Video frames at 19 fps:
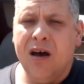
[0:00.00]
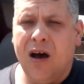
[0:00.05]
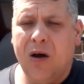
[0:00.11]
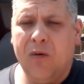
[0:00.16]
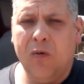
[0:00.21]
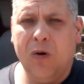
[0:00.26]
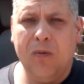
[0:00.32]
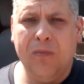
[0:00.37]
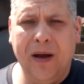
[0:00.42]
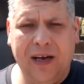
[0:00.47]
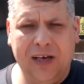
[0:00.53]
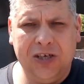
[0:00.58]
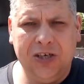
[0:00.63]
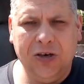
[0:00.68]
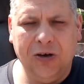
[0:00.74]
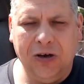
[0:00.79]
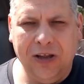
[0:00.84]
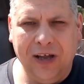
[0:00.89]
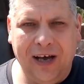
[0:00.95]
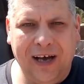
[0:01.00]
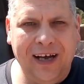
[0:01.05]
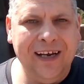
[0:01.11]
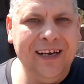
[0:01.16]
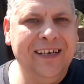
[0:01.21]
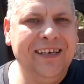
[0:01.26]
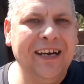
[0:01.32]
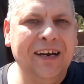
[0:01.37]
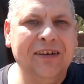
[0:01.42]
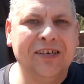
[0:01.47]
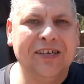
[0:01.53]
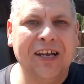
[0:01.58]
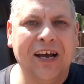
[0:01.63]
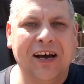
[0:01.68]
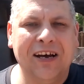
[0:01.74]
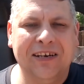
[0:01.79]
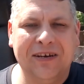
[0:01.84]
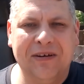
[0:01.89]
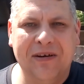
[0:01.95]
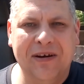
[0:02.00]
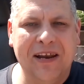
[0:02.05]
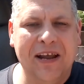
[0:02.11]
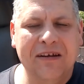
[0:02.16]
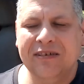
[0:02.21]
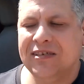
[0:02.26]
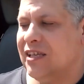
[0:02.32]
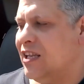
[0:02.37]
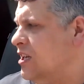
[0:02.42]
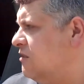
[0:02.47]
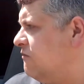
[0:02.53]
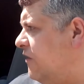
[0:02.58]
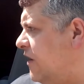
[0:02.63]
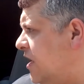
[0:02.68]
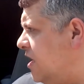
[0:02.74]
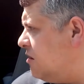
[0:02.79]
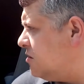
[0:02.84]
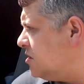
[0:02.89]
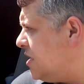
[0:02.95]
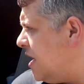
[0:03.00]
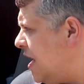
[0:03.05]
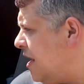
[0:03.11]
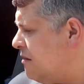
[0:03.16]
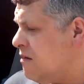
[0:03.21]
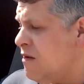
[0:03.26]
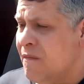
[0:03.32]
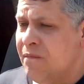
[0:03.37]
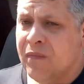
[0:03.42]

I will make sure that I do start doing loads of these videos now.